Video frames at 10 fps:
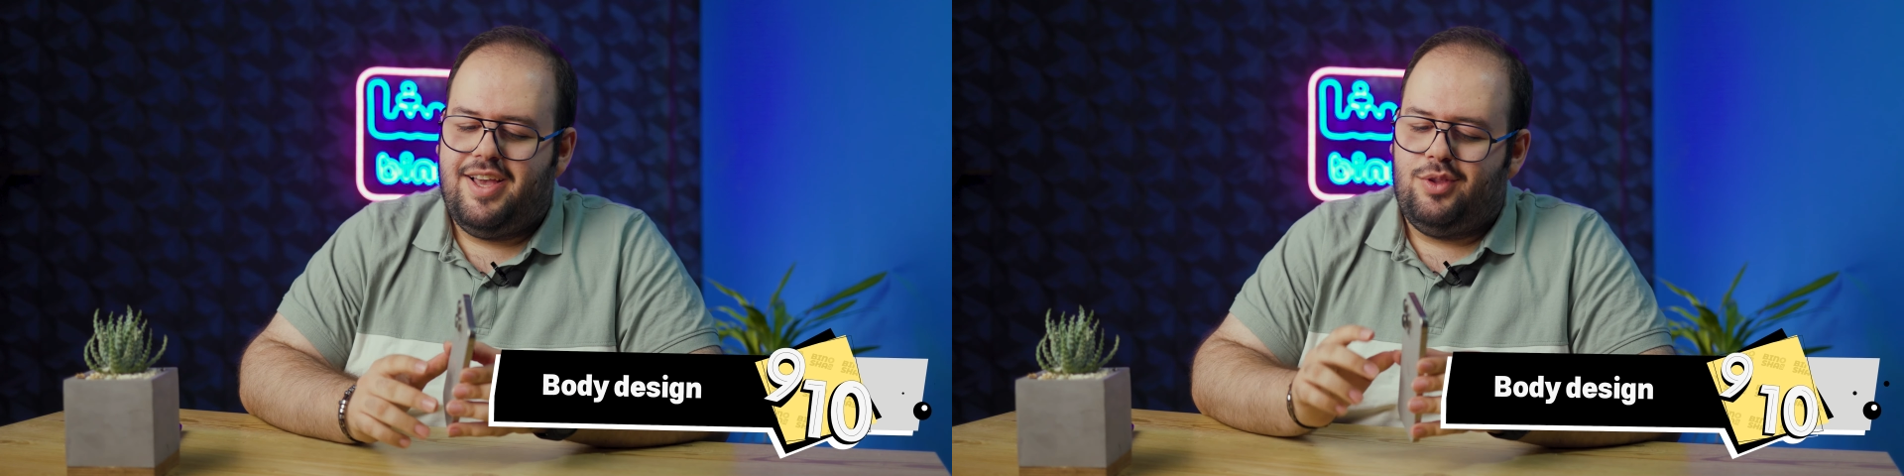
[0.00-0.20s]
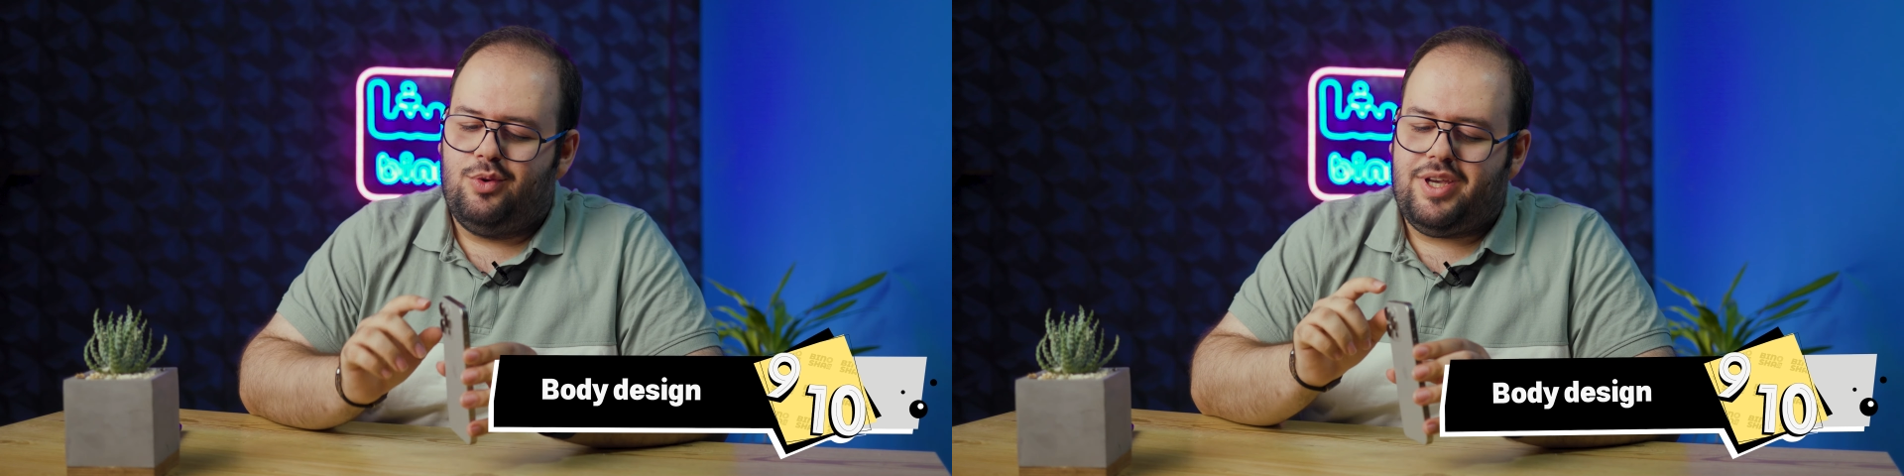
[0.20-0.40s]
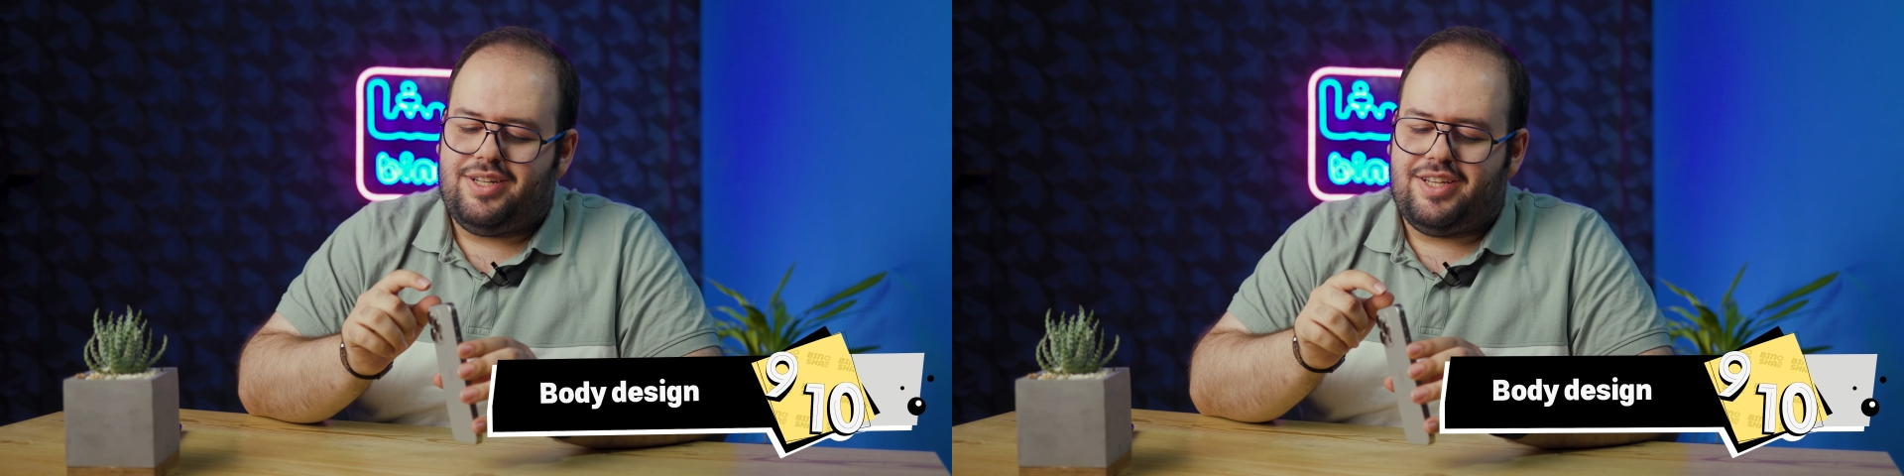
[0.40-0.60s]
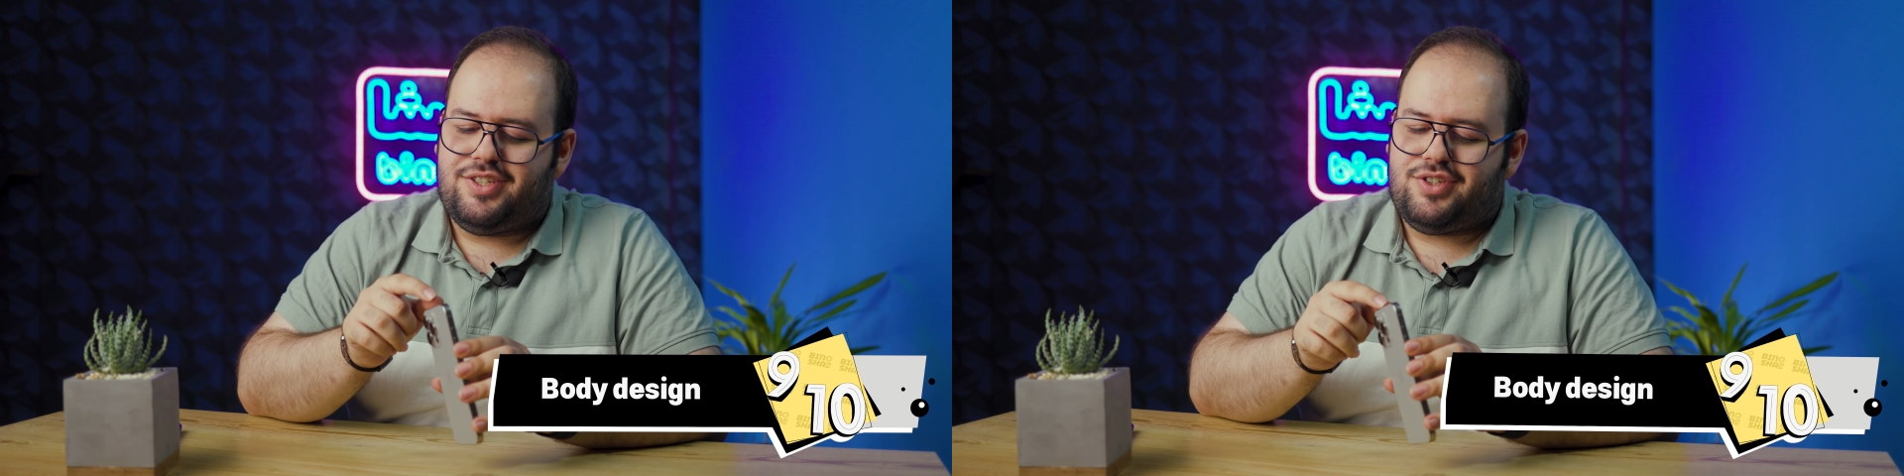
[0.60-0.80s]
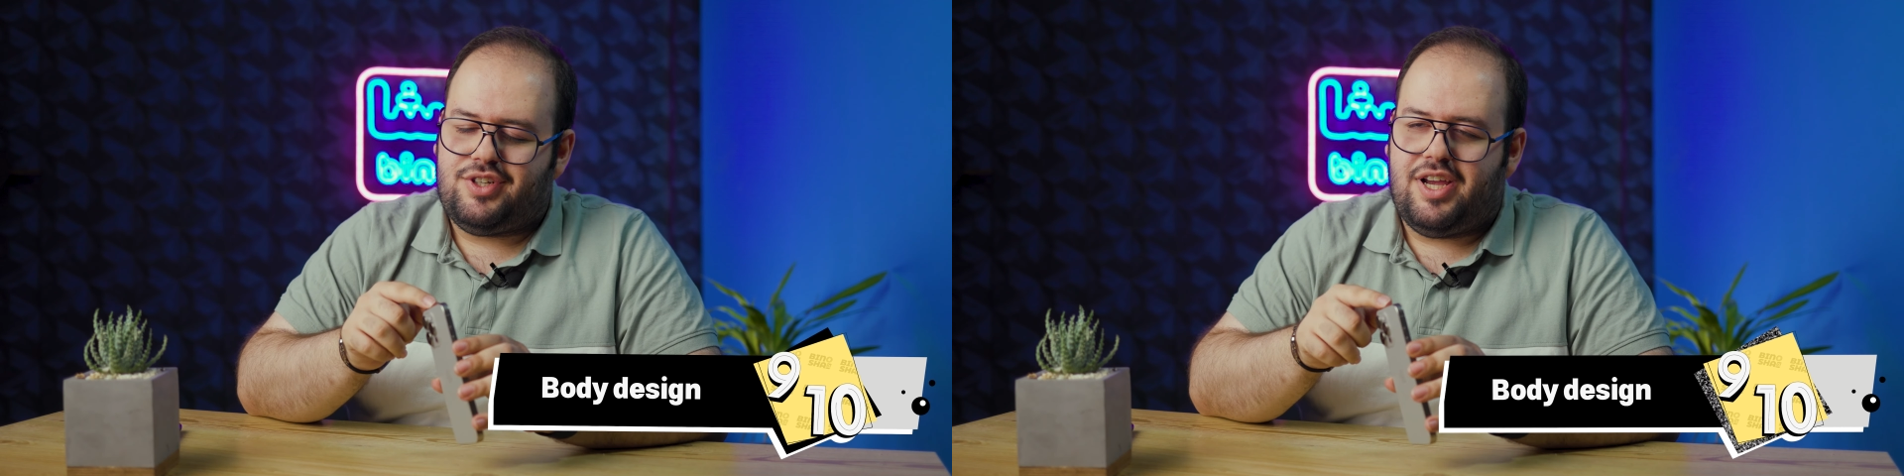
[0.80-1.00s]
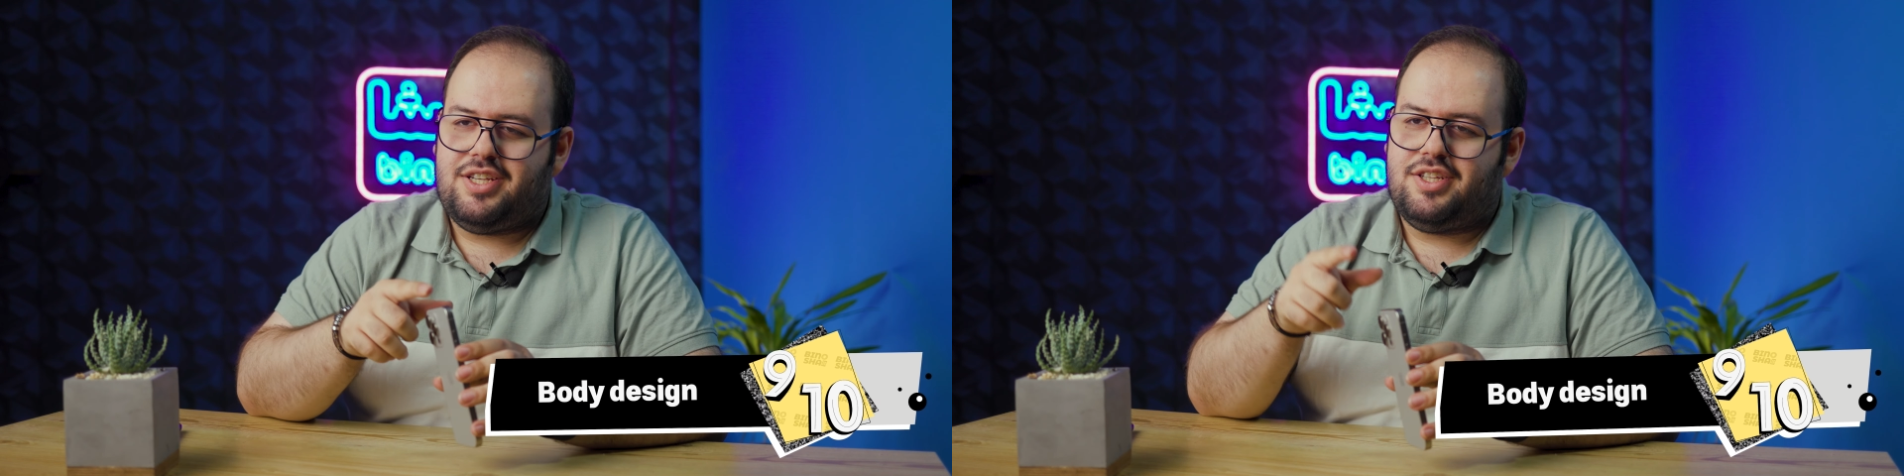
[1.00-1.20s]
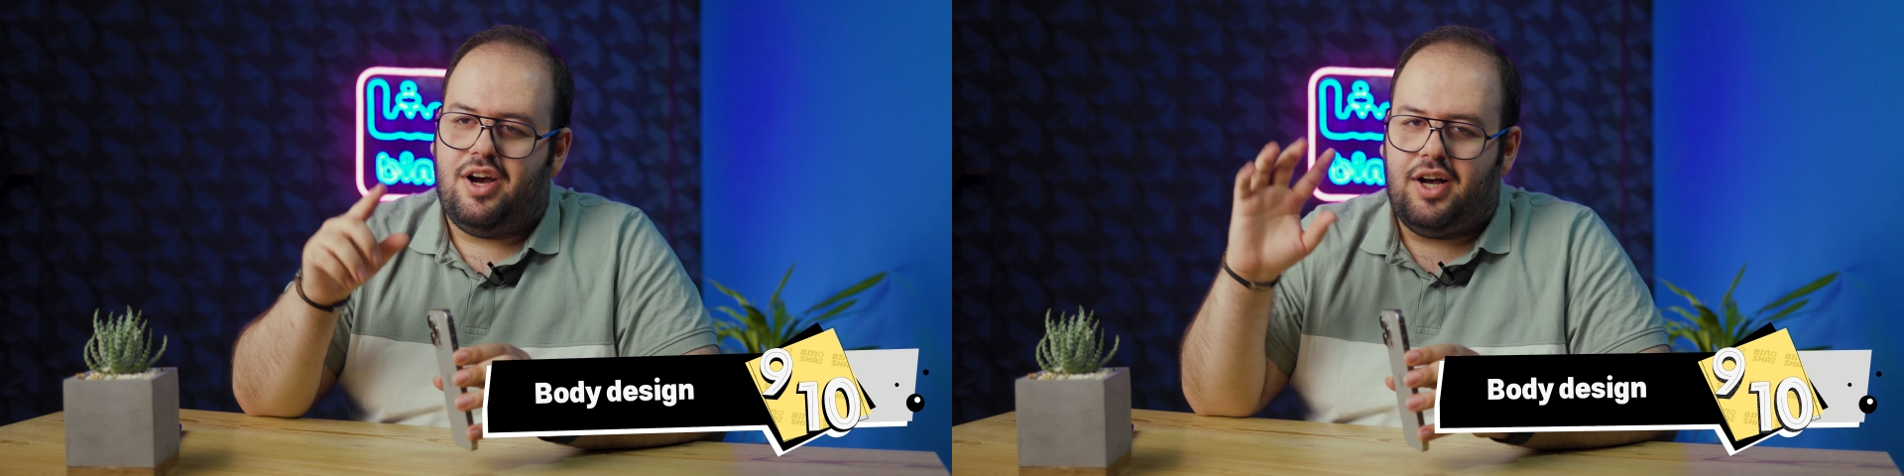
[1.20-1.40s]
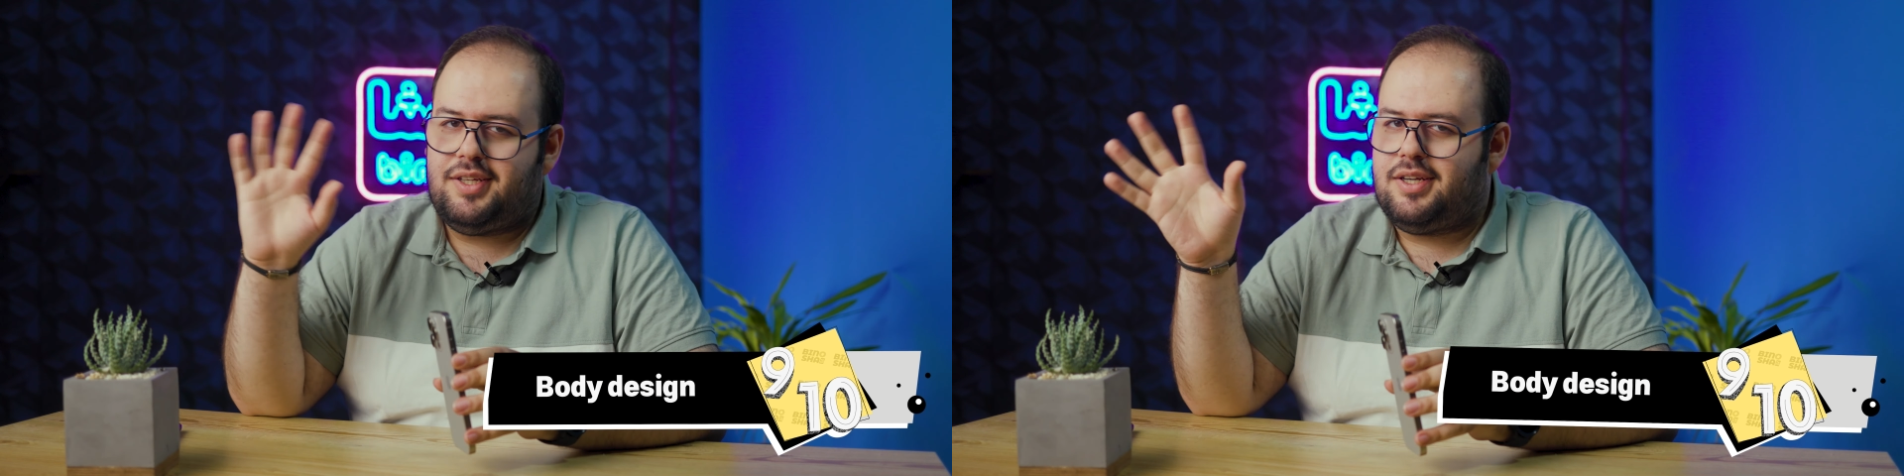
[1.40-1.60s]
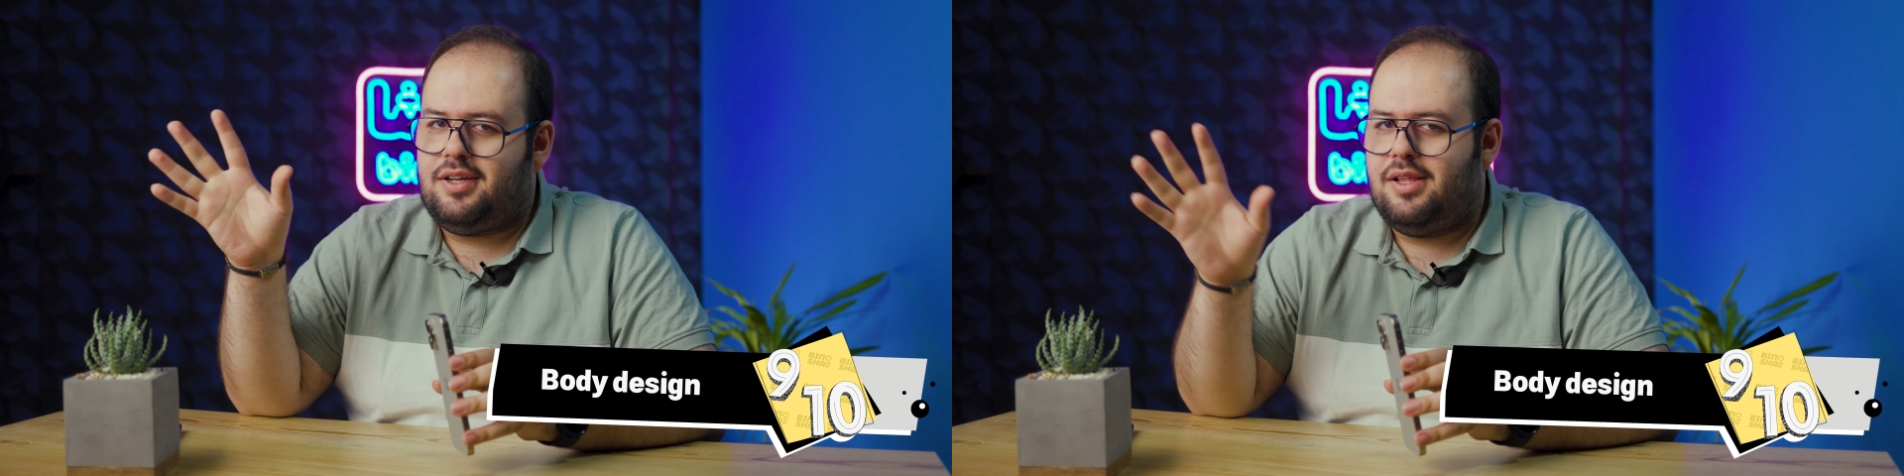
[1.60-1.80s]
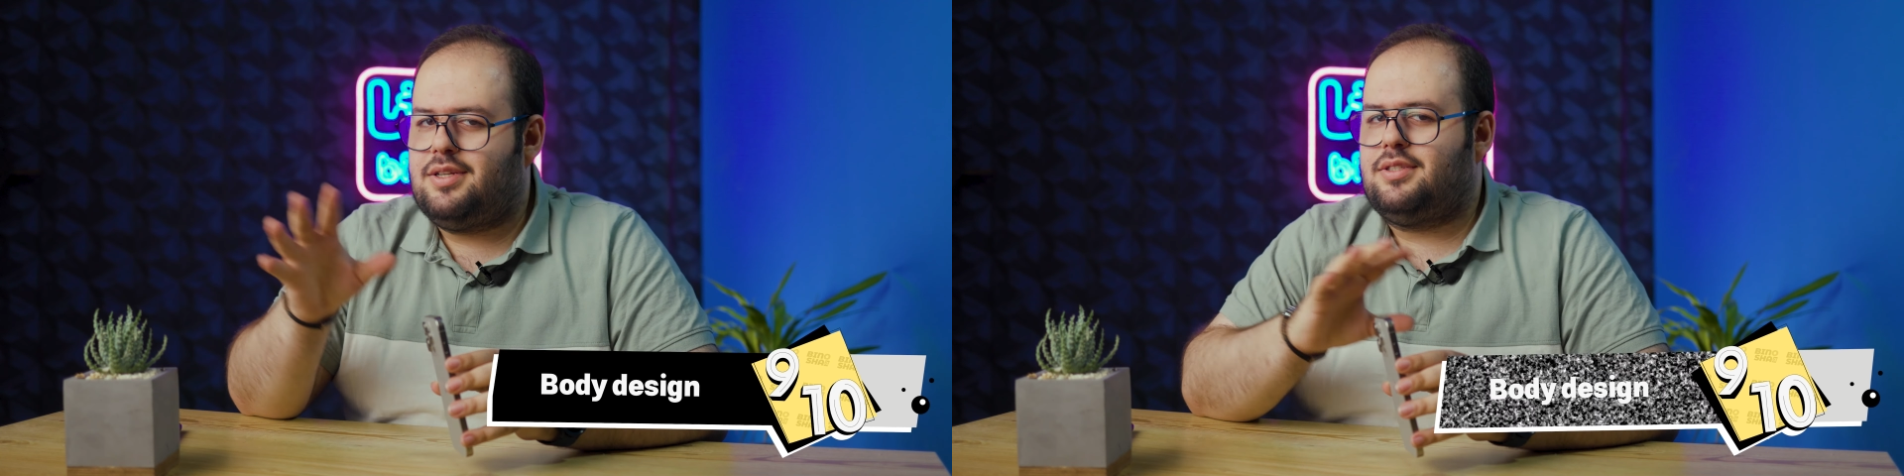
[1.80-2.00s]
you can scratch the other
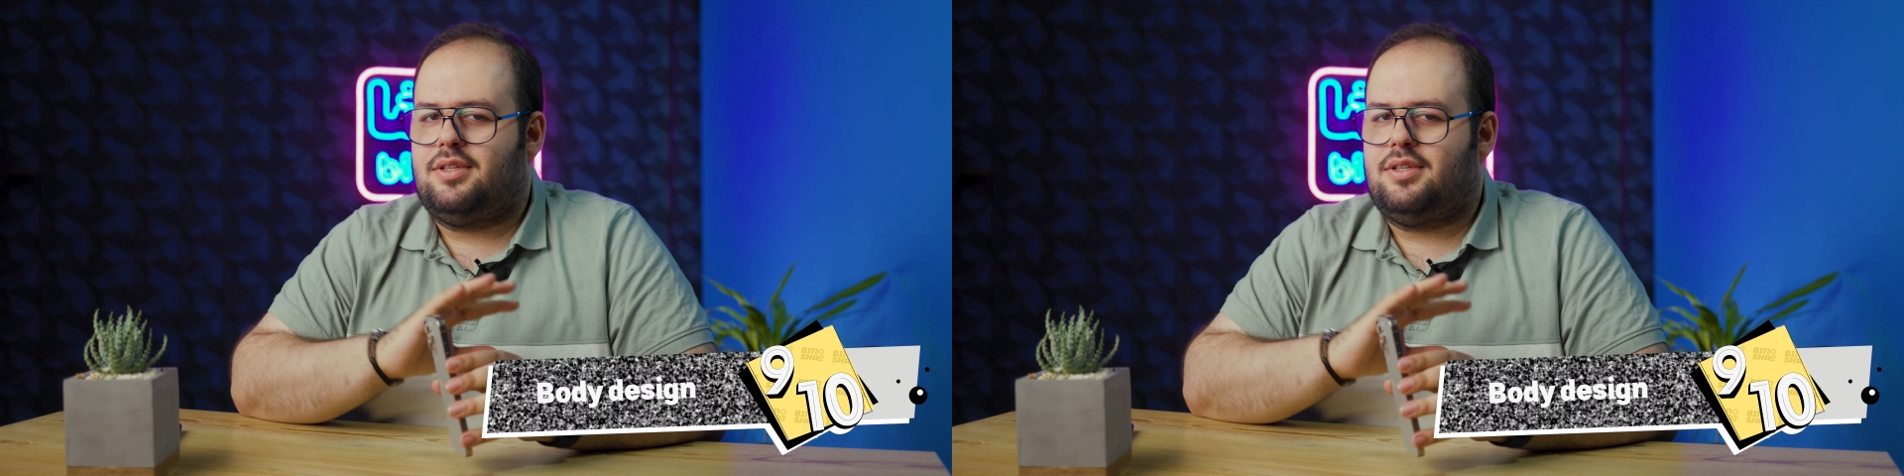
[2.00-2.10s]
colors